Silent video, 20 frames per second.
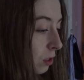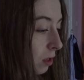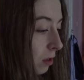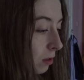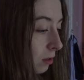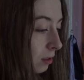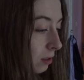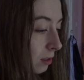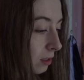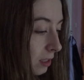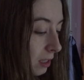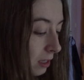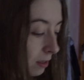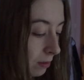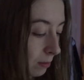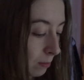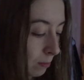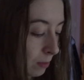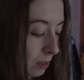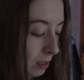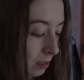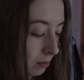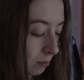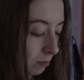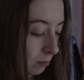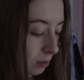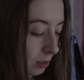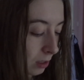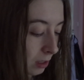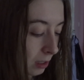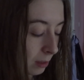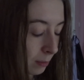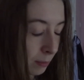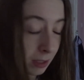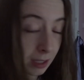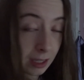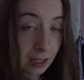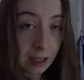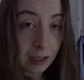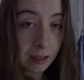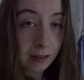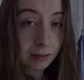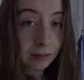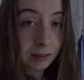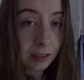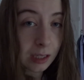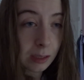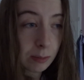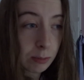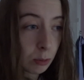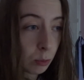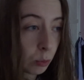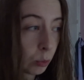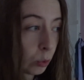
hunkered down in bed, cuddling my cat, keeping